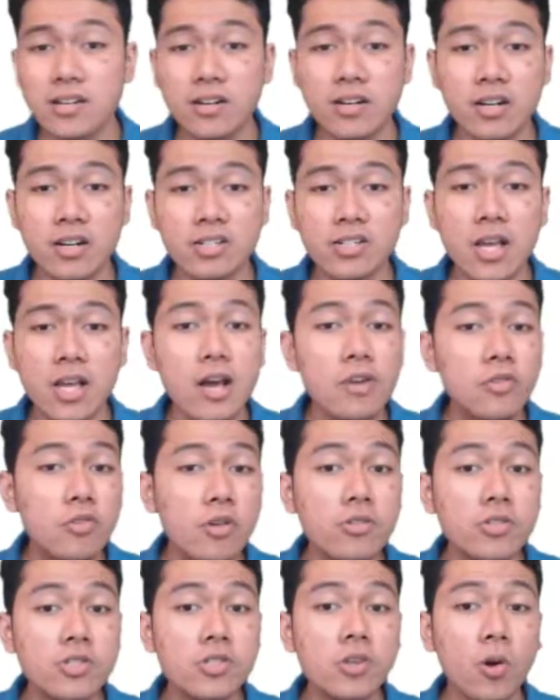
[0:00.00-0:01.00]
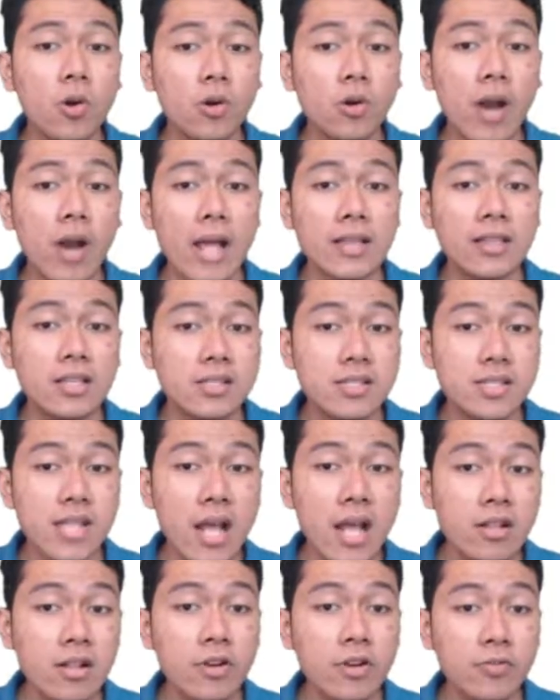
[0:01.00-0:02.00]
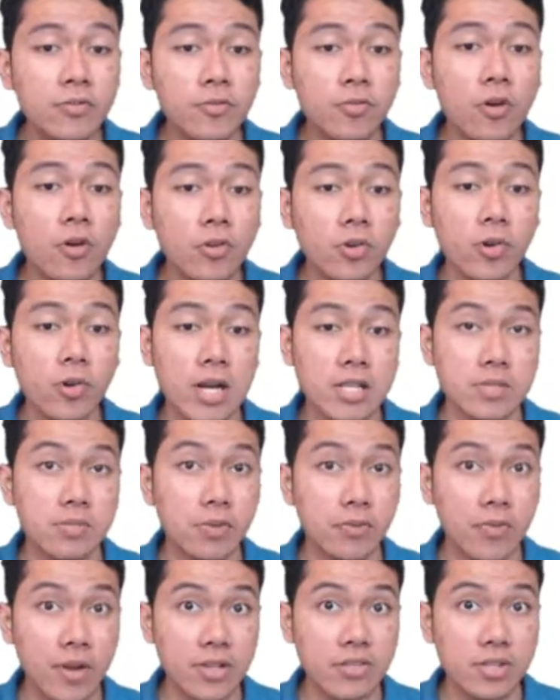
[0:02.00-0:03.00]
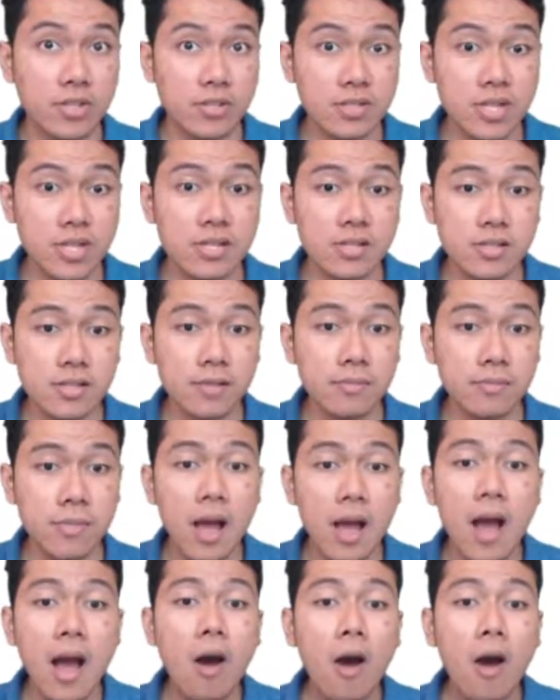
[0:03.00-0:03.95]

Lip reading: earns a good score at the standard front crash prevention system,